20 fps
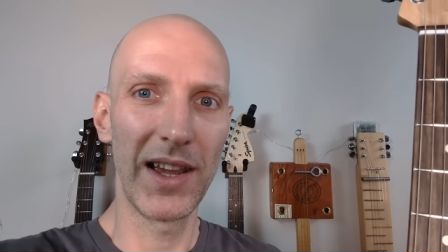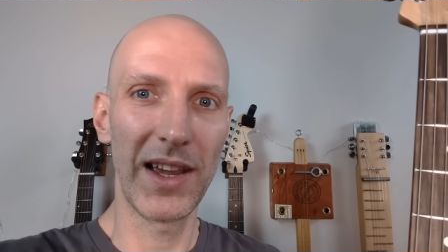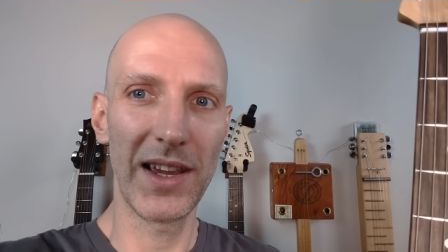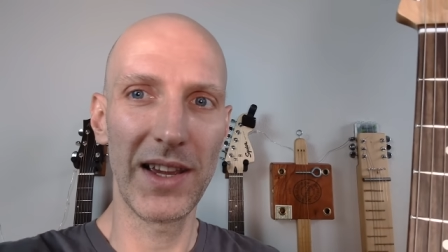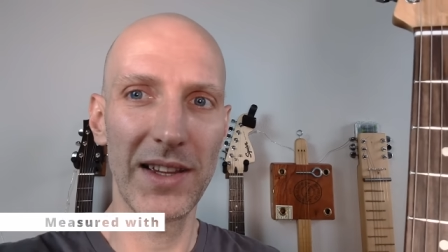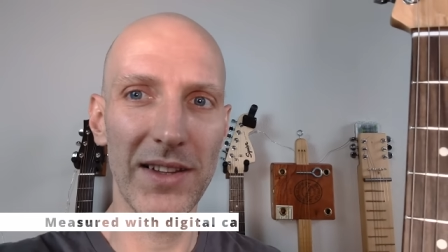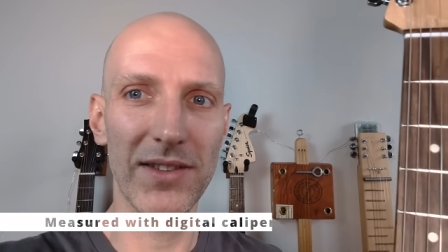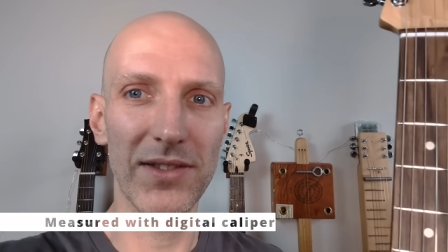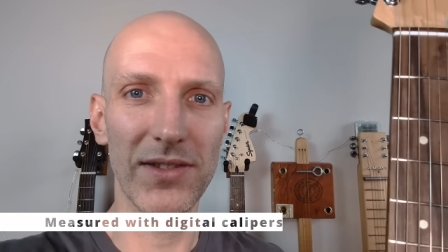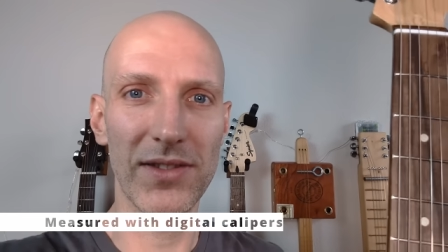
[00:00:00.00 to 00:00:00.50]

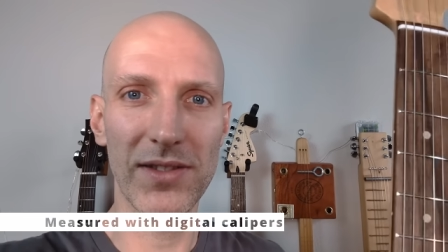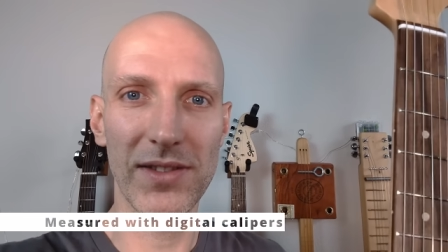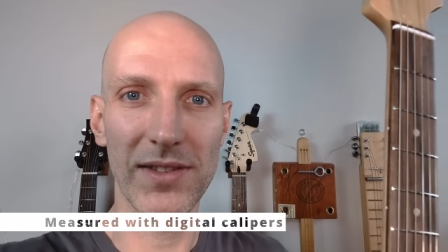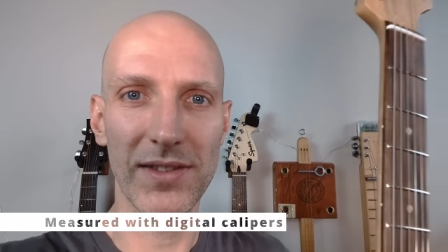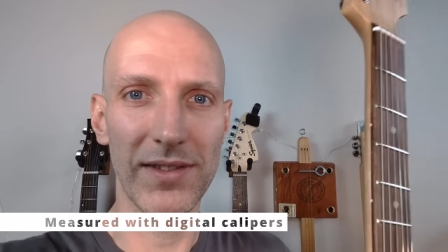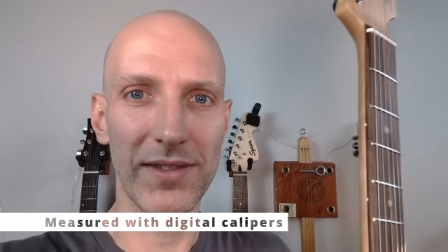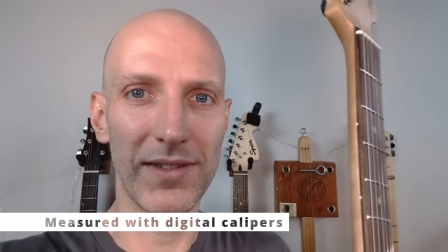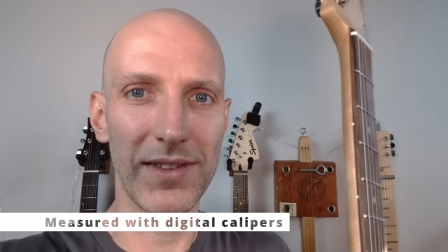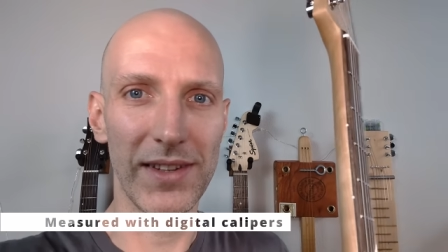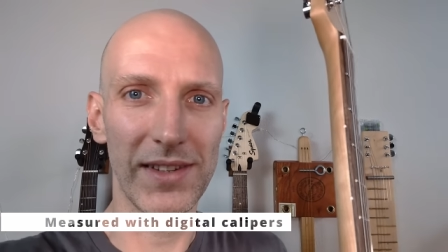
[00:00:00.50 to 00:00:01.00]

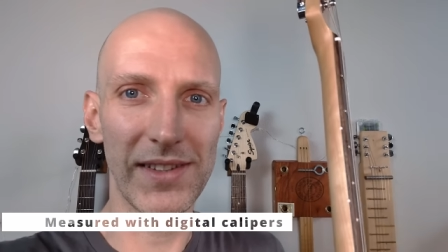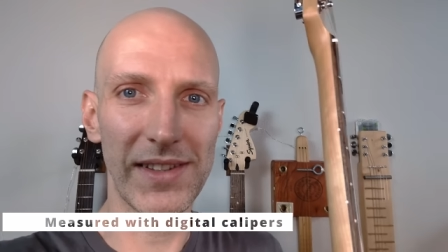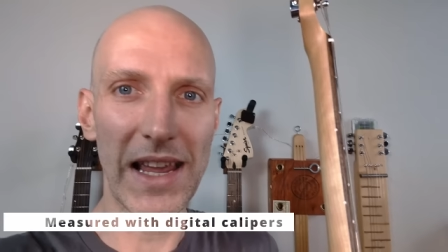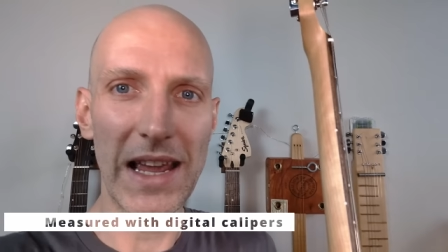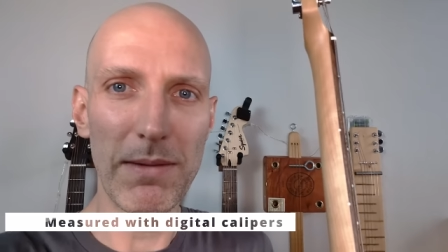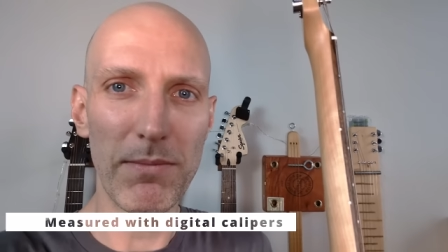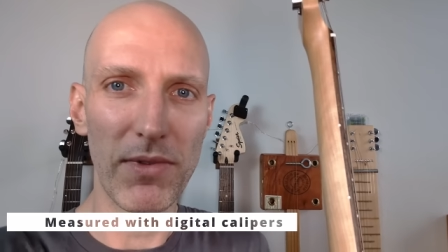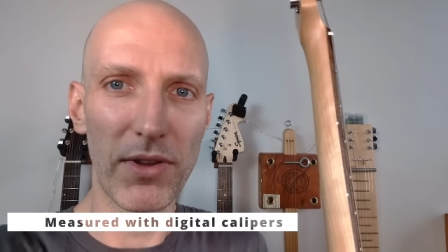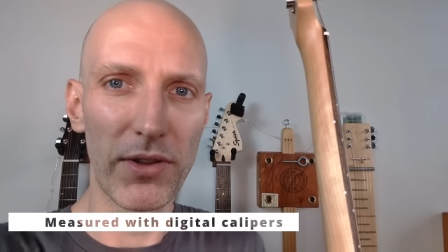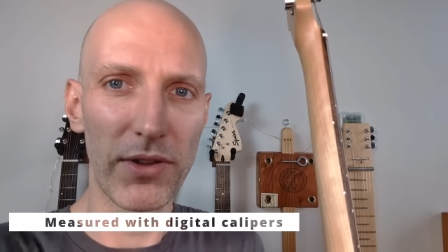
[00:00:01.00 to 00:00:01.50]
it's the
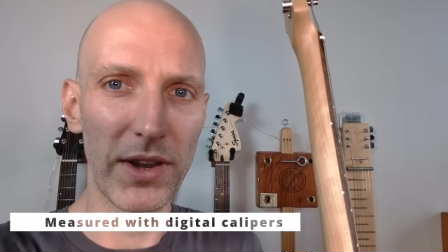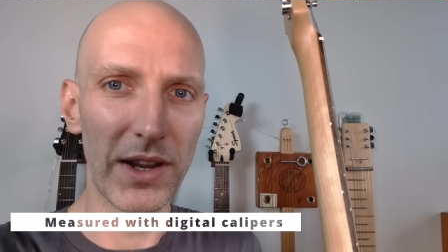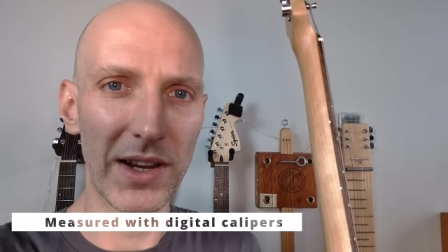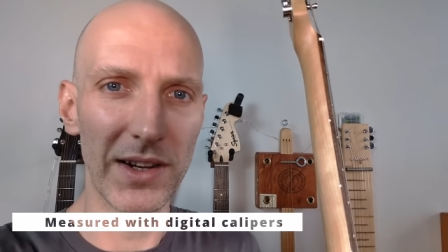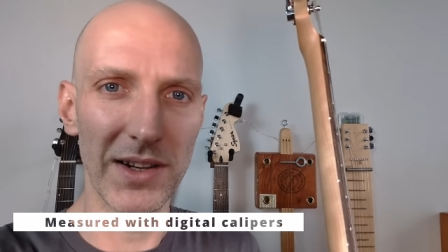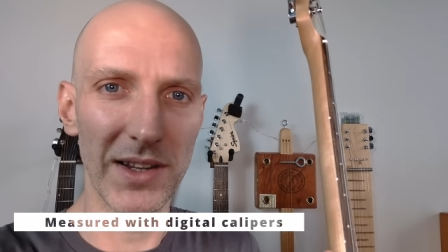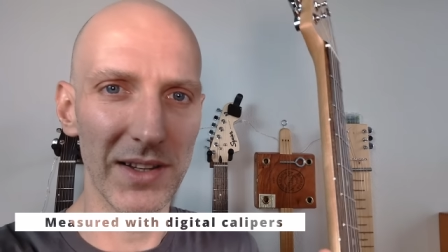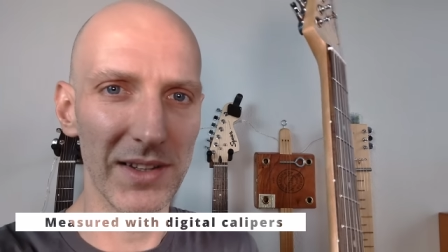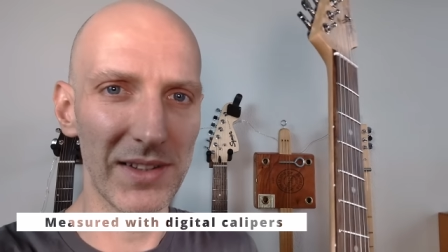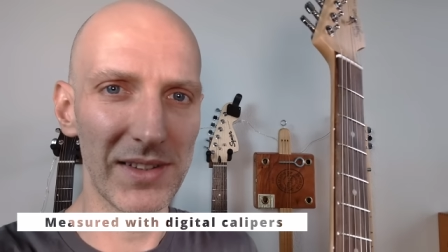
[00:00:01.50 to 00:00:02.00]
same
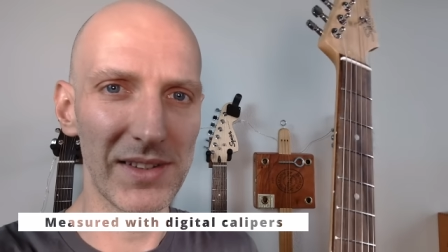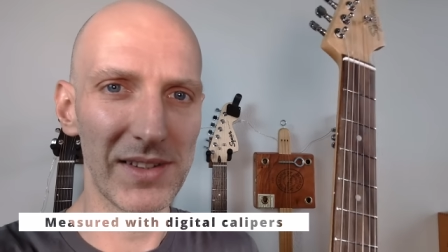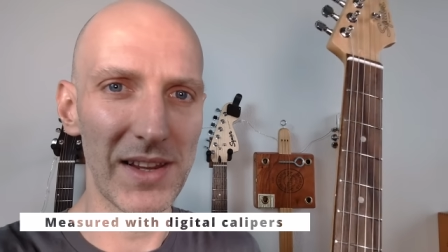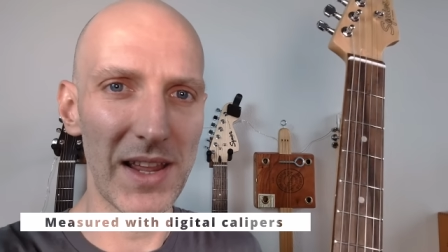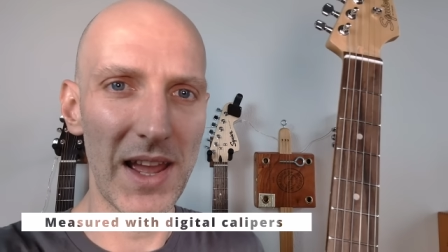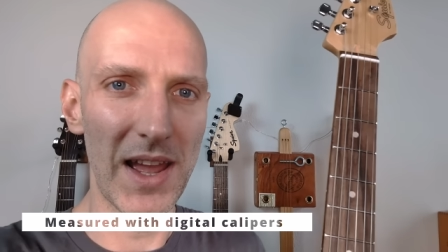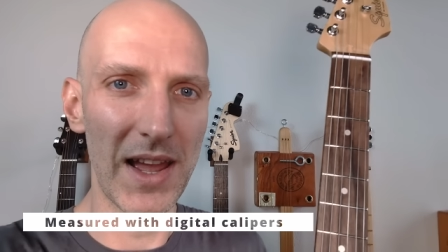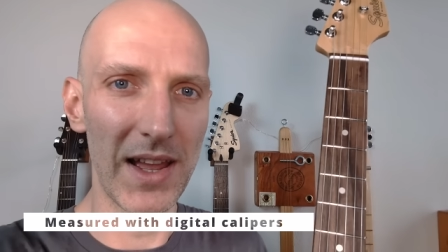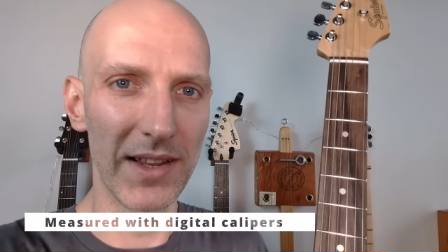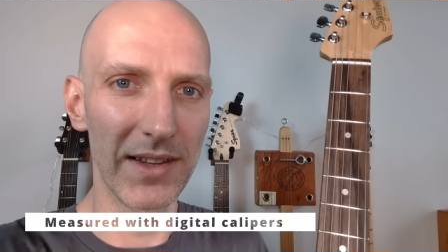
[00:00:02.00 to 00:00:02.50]
thickness
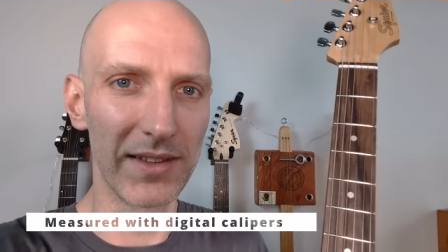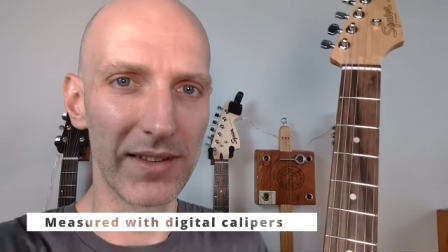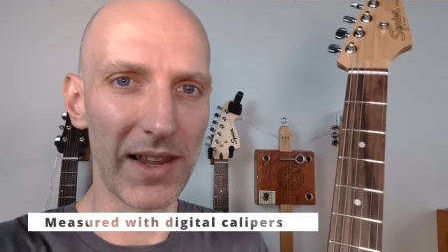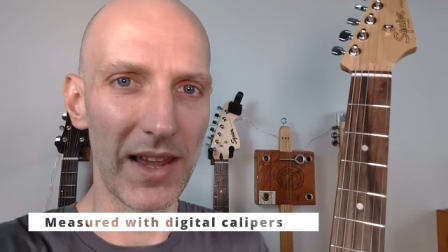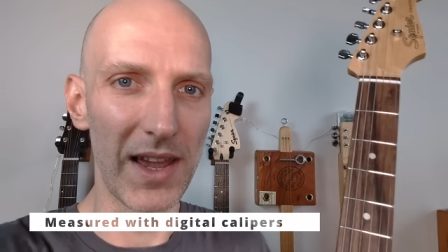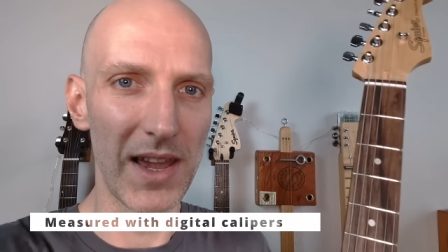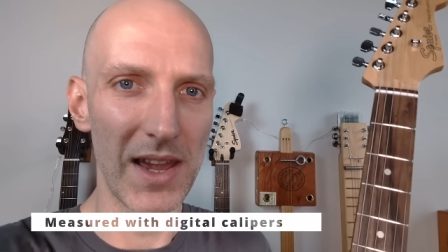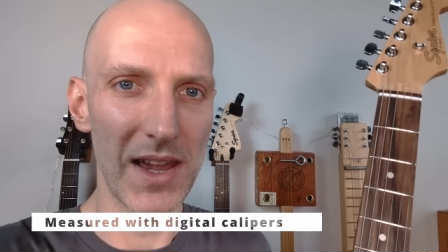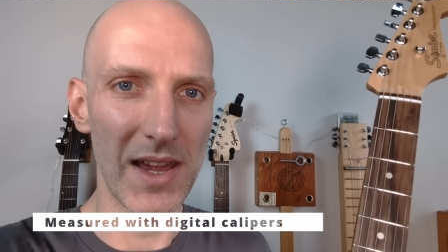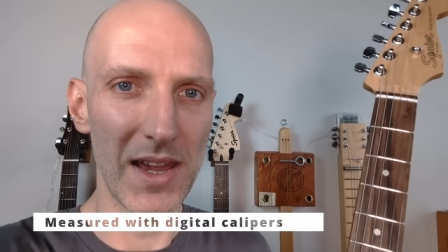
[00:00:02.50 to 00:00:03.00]
as
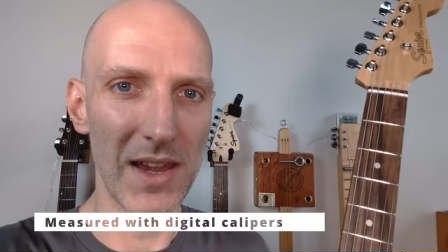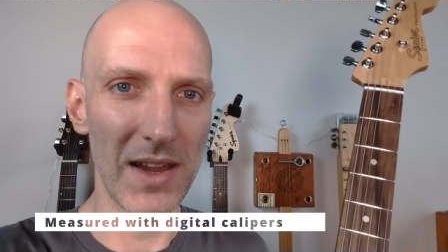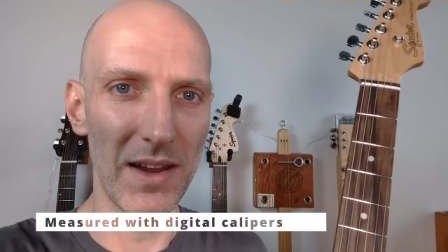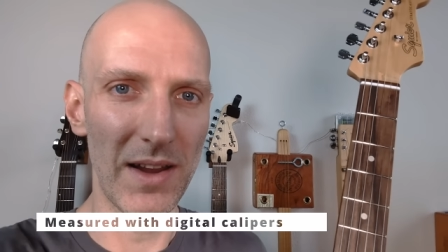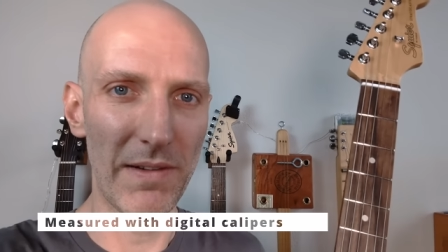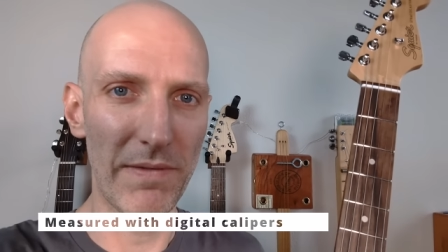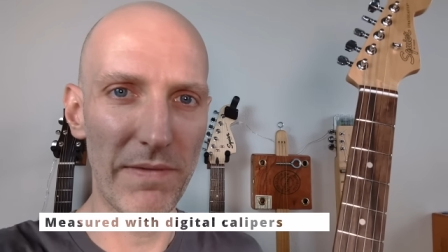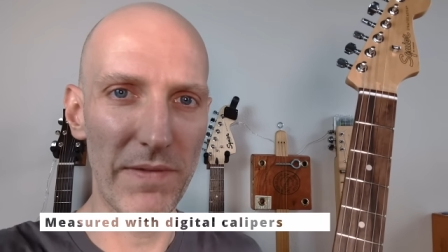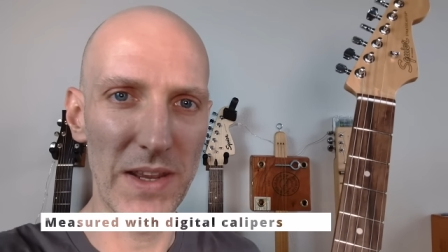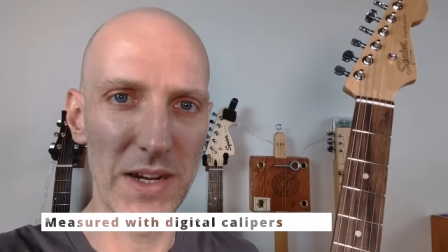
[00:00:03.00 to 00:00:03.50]
a
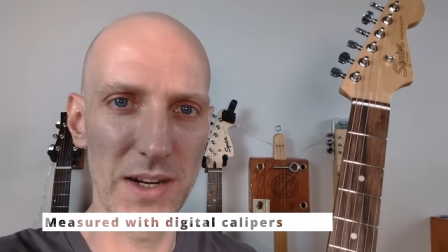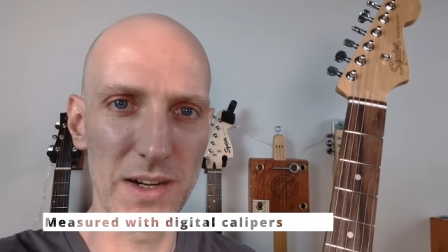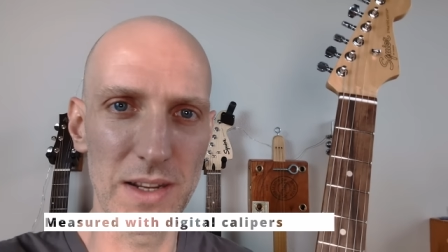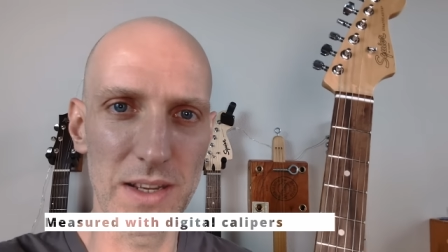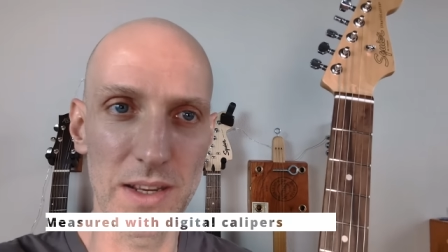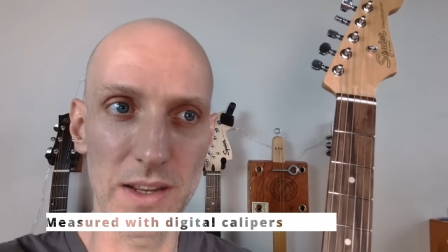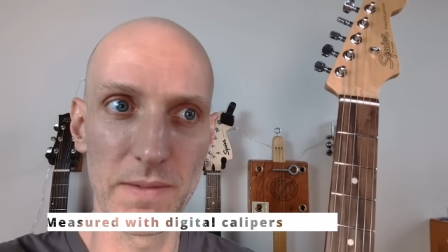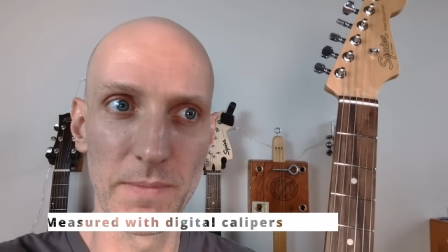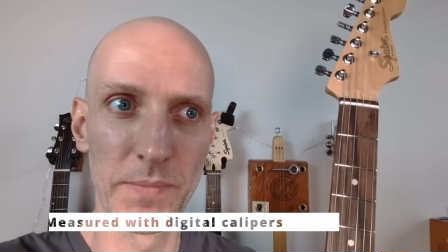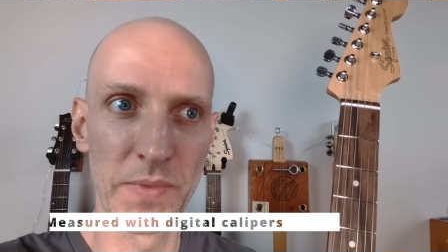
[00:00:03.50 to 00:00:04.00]

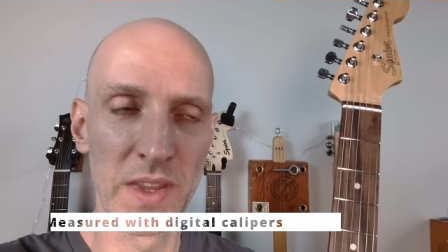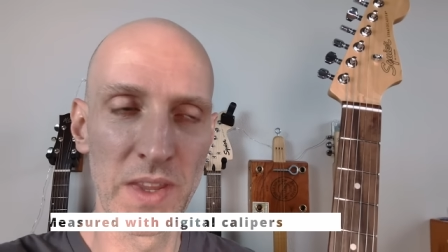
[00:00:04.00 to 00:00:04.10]
Affinity,